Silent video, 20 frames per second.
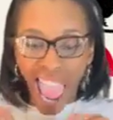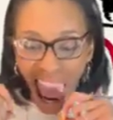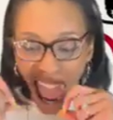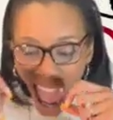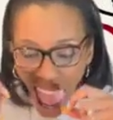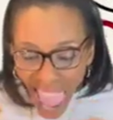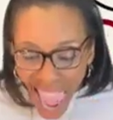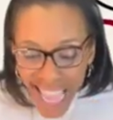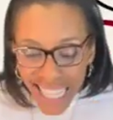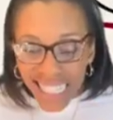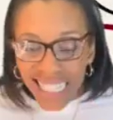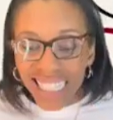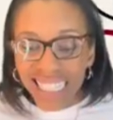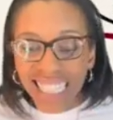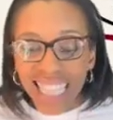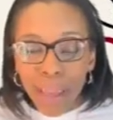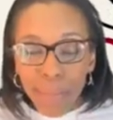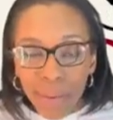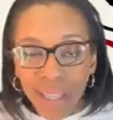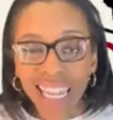
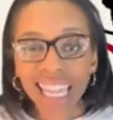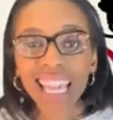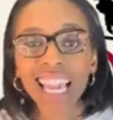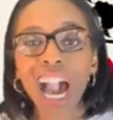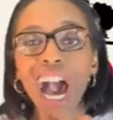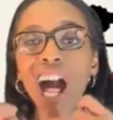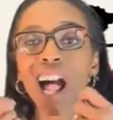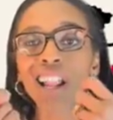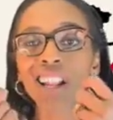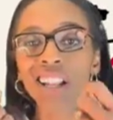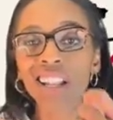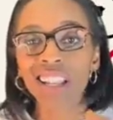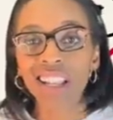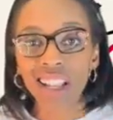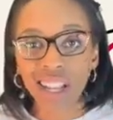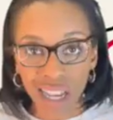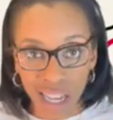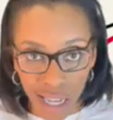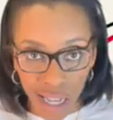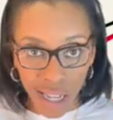Exhibiting a
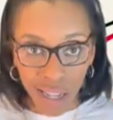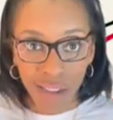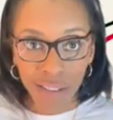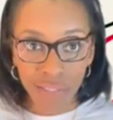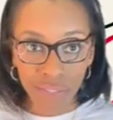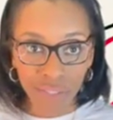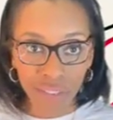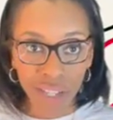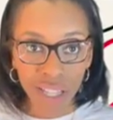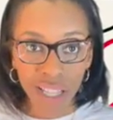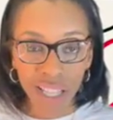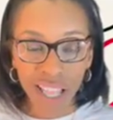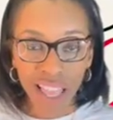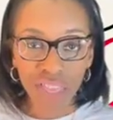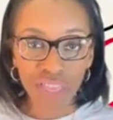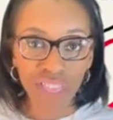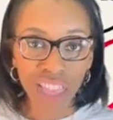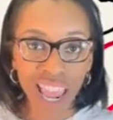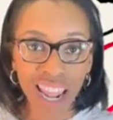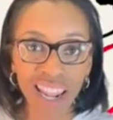love
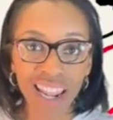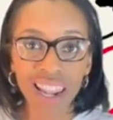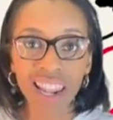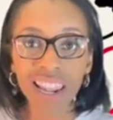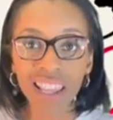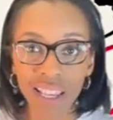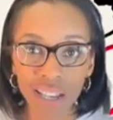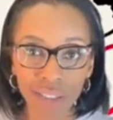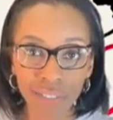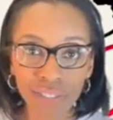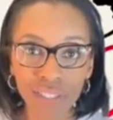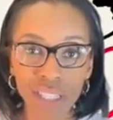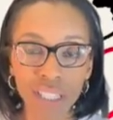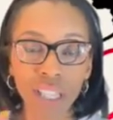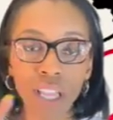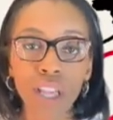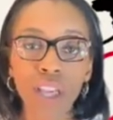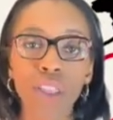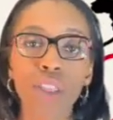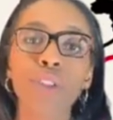that lifts
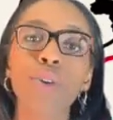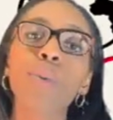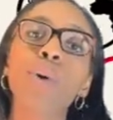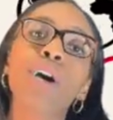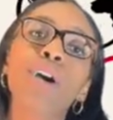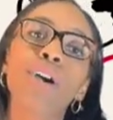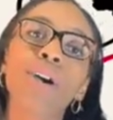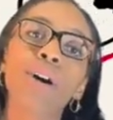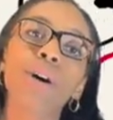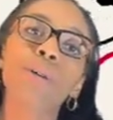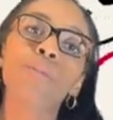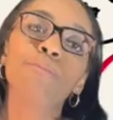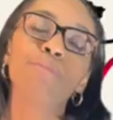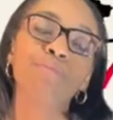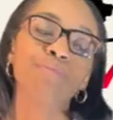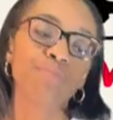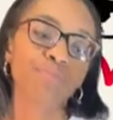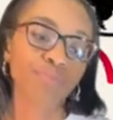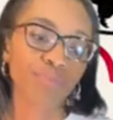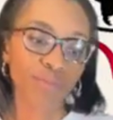the world.
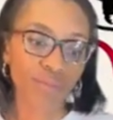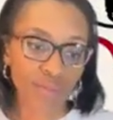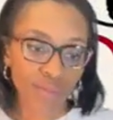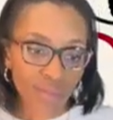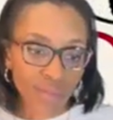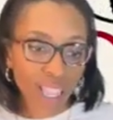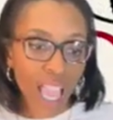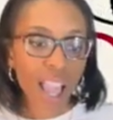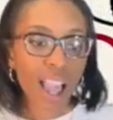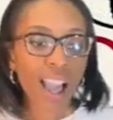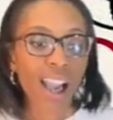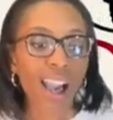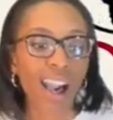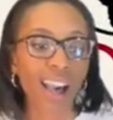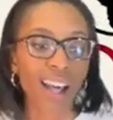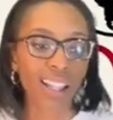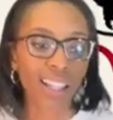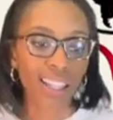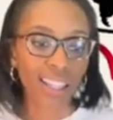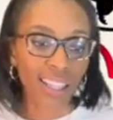
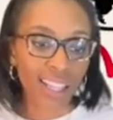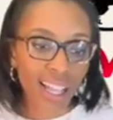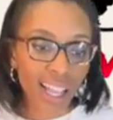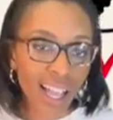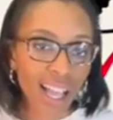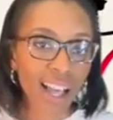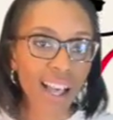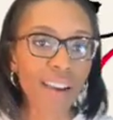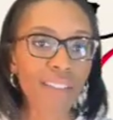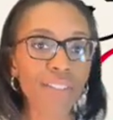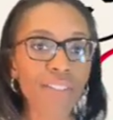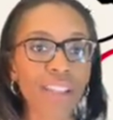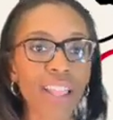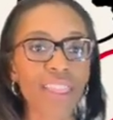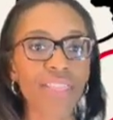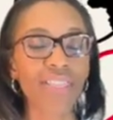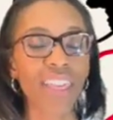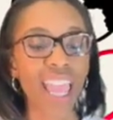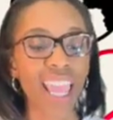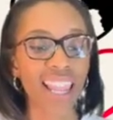A love
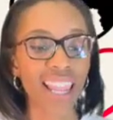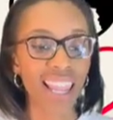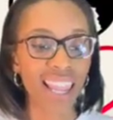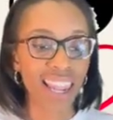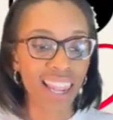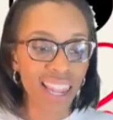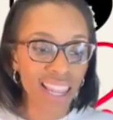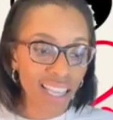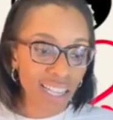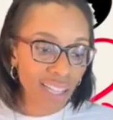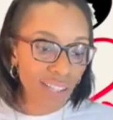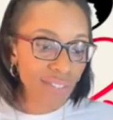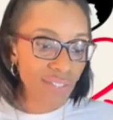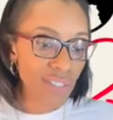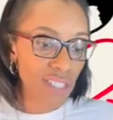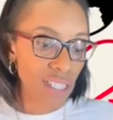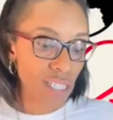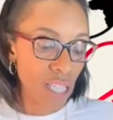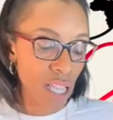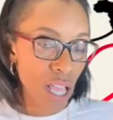that
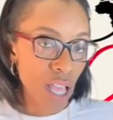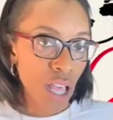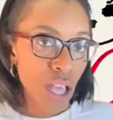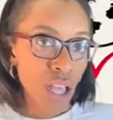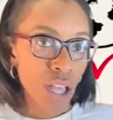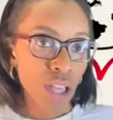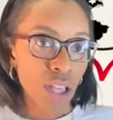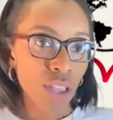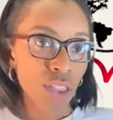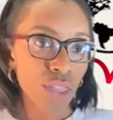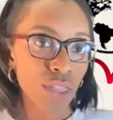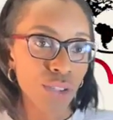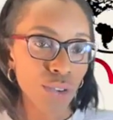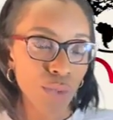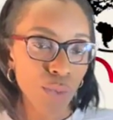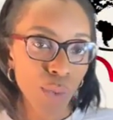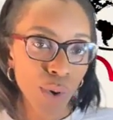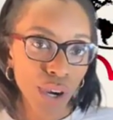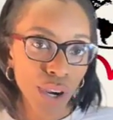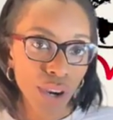lifts the
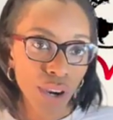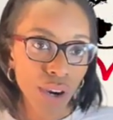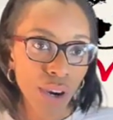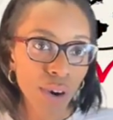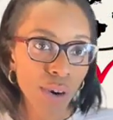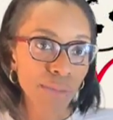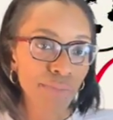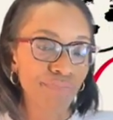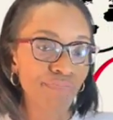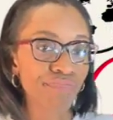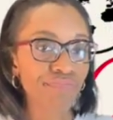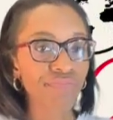world.